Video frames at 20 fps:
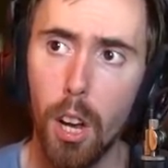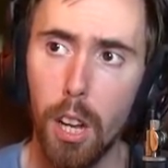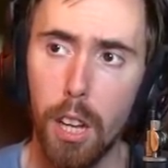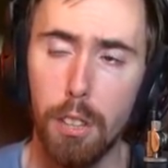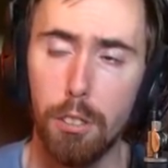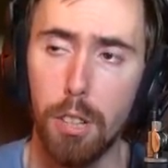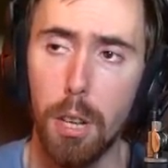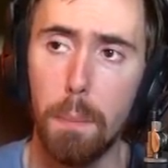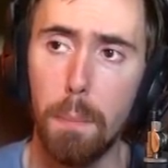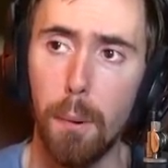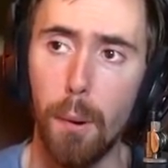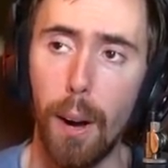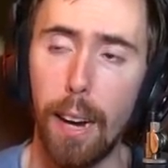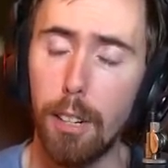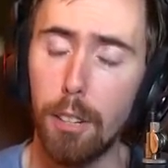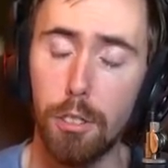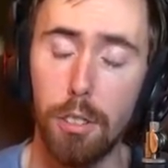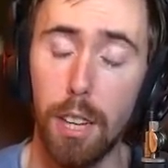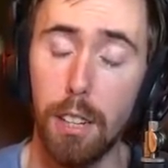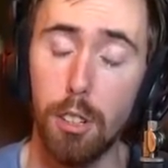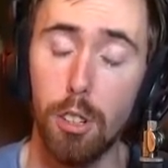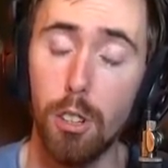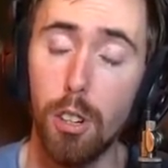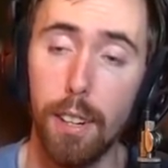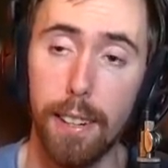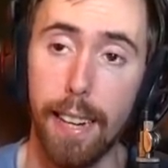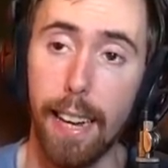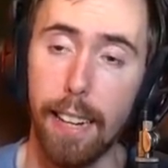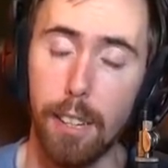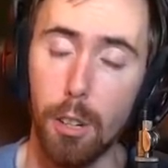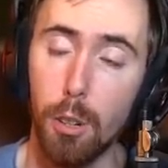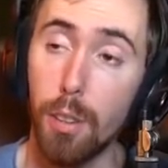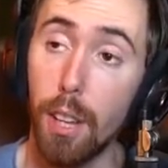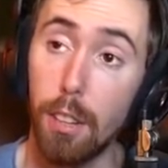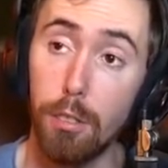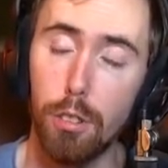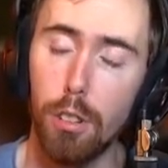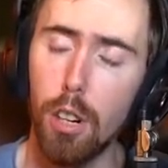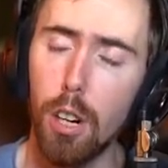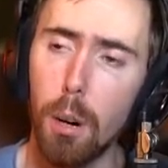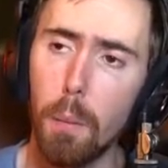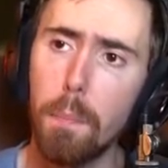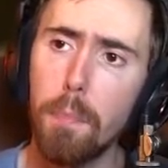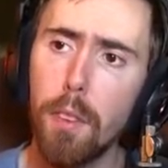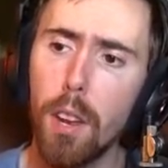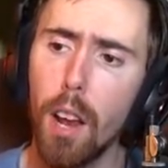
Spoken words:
It's simple, I just had to look at you, that's all.